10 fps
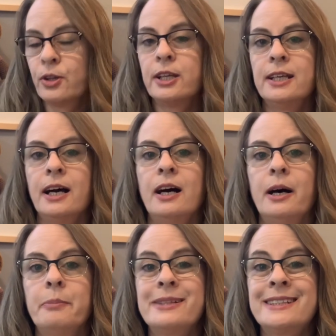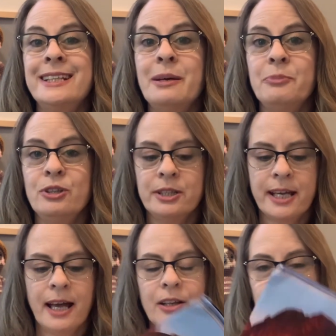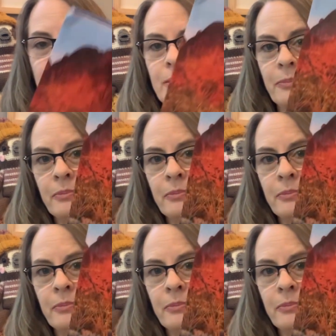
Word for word: the um, Scenic Beauty Calendar,